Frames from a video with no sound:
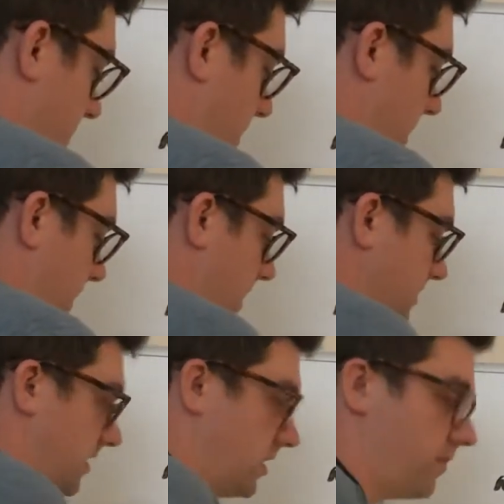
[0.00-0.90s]
I can
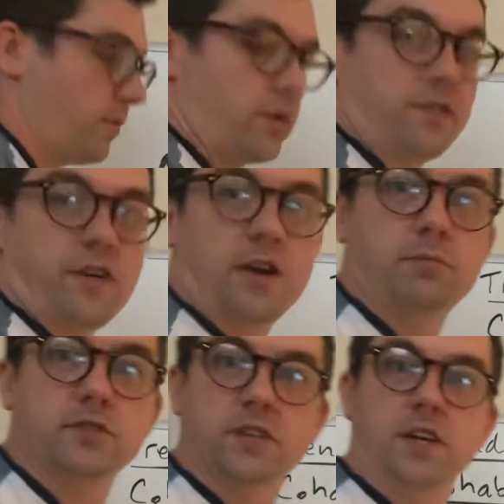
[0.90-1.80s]
say that
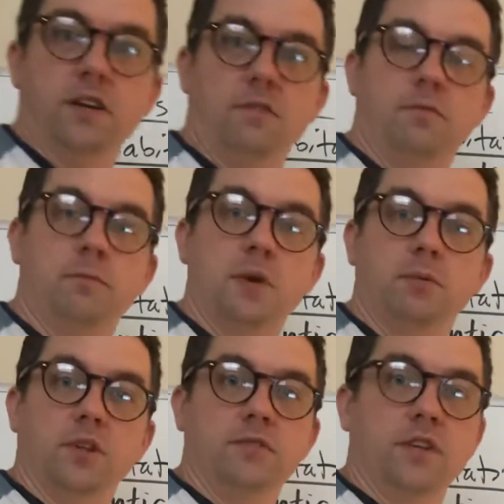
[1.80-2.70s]
45% of
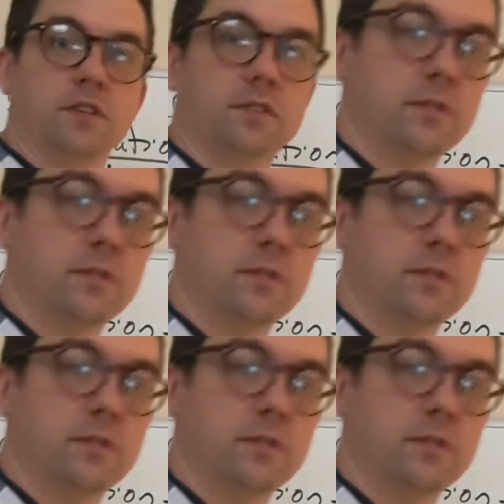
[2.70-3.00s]
people living in